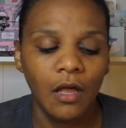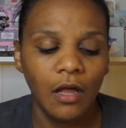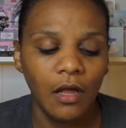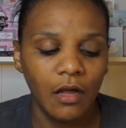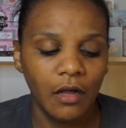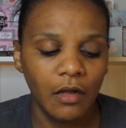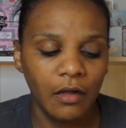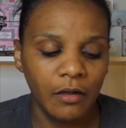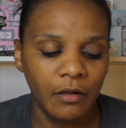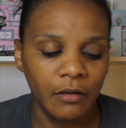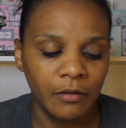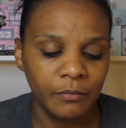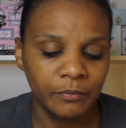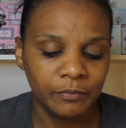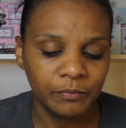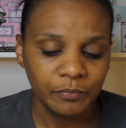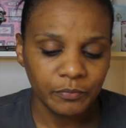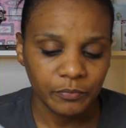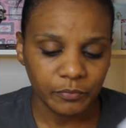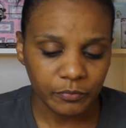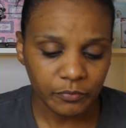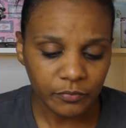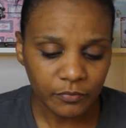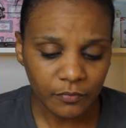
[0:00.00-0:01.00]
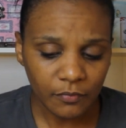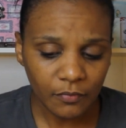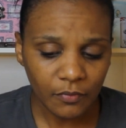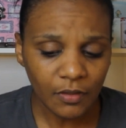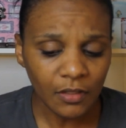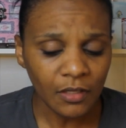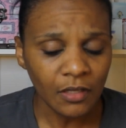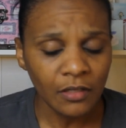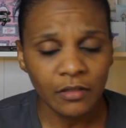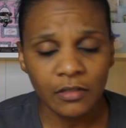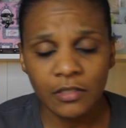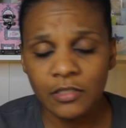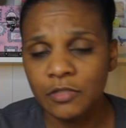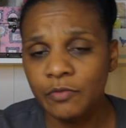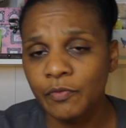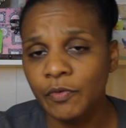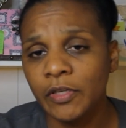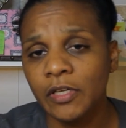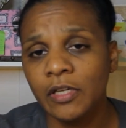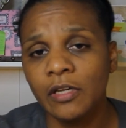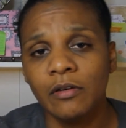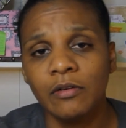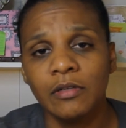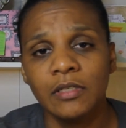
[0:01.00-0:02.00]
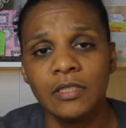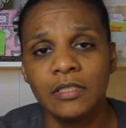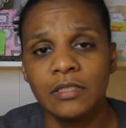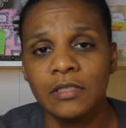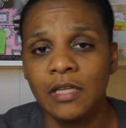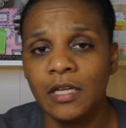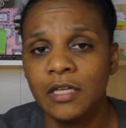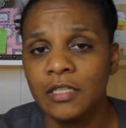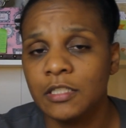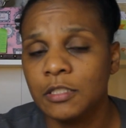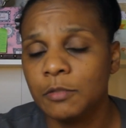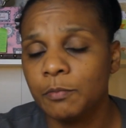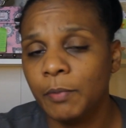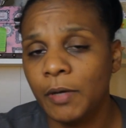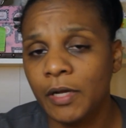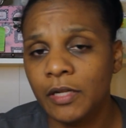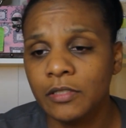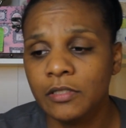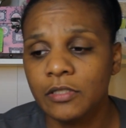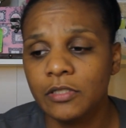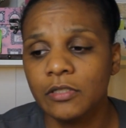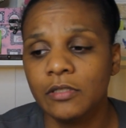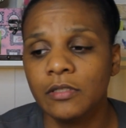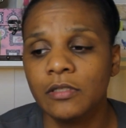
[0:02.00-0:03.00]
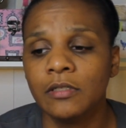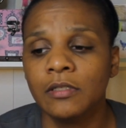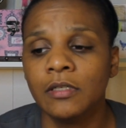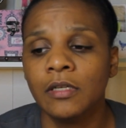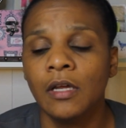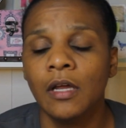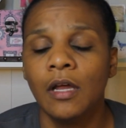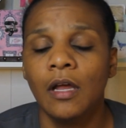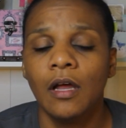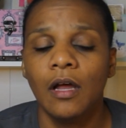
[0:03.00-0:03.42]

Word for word: Um, this video is not sponsored.